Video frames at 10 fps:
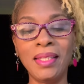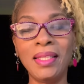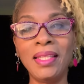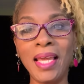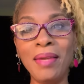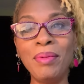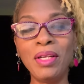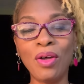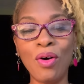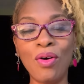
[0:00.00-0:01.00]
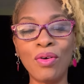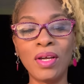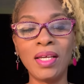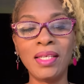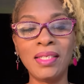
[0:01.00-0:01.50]
They belong
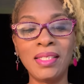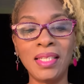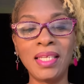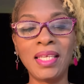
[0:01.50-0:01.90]
to the